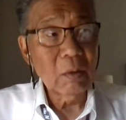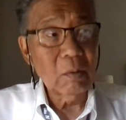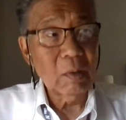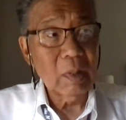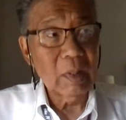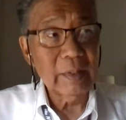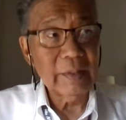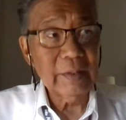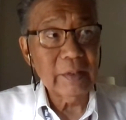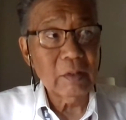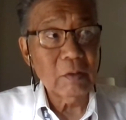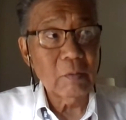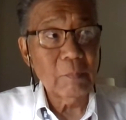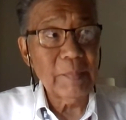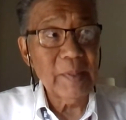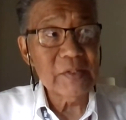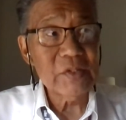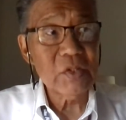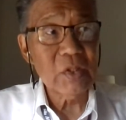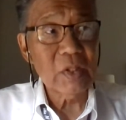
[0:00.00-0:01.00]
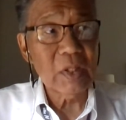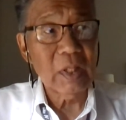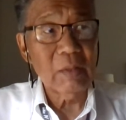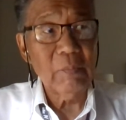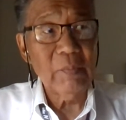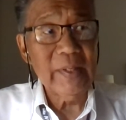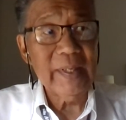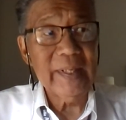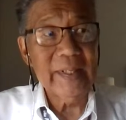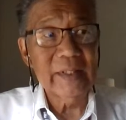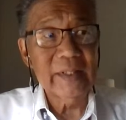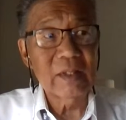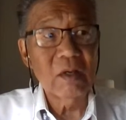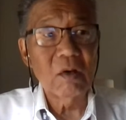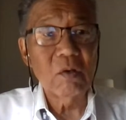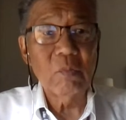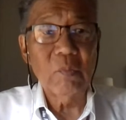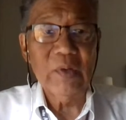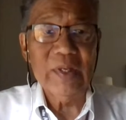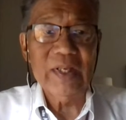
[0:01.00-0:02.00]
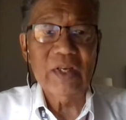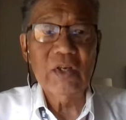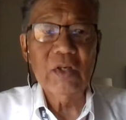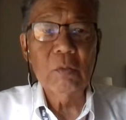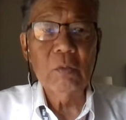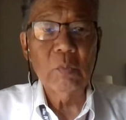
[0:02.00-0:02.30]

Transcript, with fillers: well, you know, basically we didn't know we,